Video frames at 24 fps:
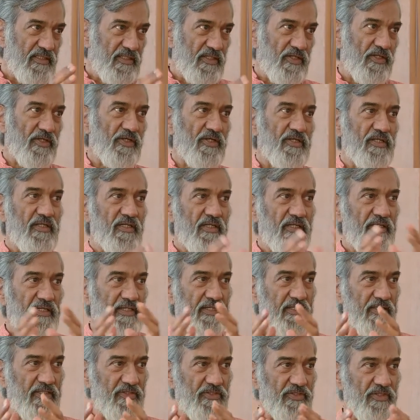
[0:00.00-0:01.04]
orderly,
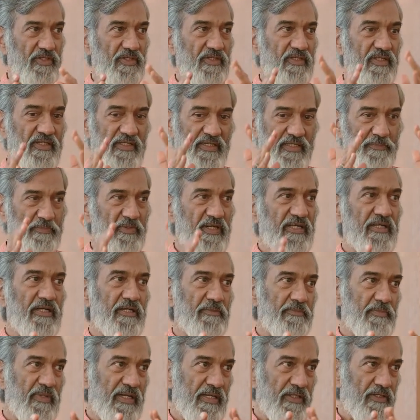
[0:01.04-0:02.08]
disorderly, and bring
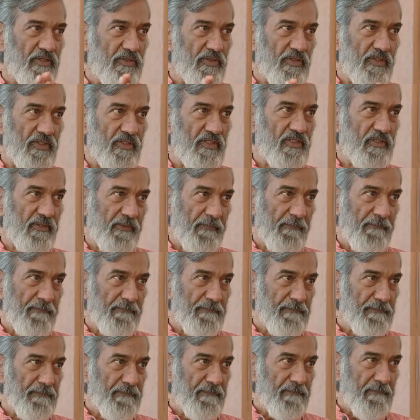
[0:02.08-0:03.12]
it back to order.
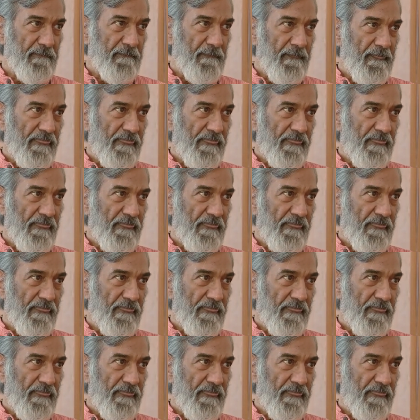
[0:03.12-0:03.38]
Mm-hmm.